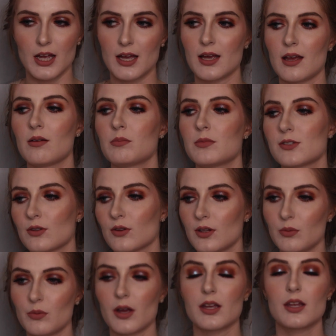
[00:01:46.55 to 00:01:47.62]
I am
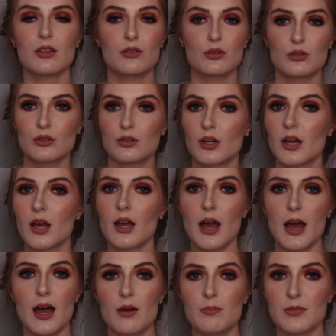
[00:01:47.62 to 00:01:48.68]
slowly working through
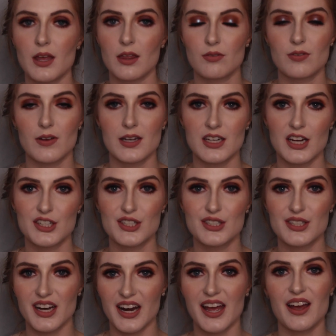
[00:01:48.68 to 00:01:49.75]
the other
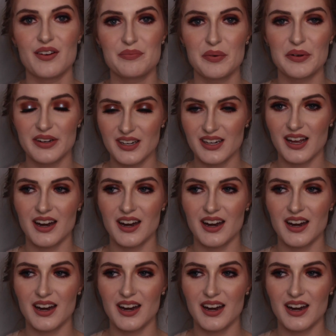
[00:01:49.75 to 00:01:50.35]
foundations that I have put in,